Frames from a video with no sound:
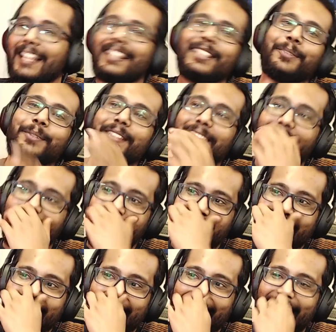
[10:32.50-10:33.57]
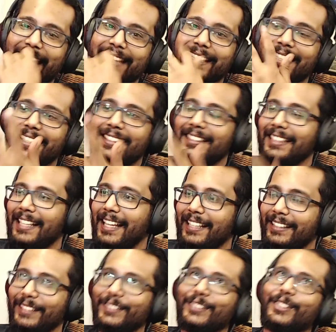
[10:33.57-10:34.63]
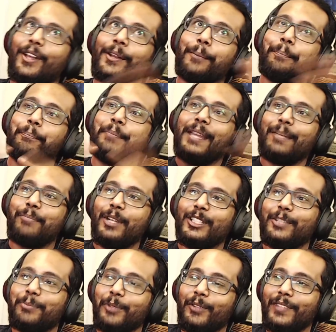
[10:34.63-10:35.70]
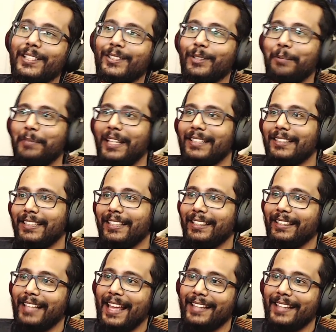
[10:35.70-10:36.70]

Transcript: yeah, this was the 80s, and this is not a big budget movie, so I'm guessing